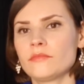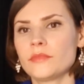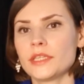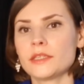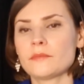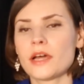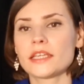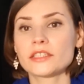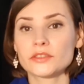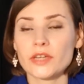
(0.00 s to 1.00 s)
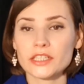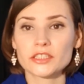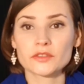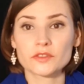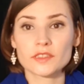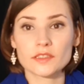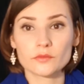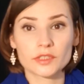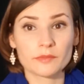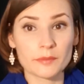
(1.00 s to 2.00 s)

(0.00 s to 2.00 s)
my interactions with my